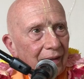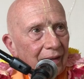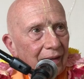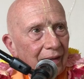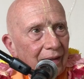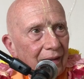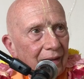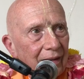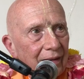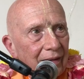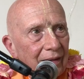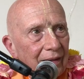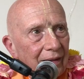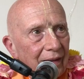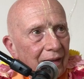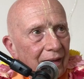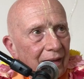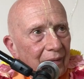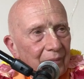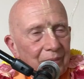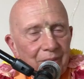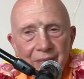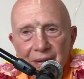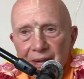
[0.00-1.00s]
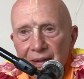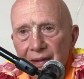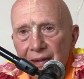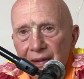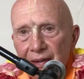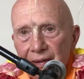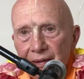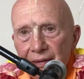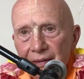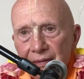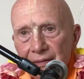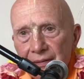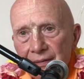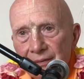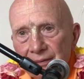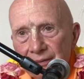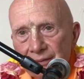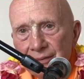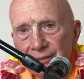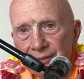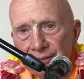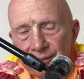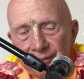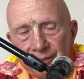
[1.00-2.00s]
and he had a meeting
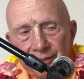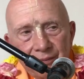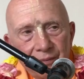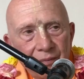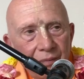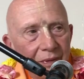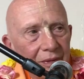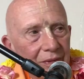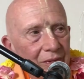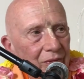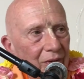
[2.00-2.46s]
with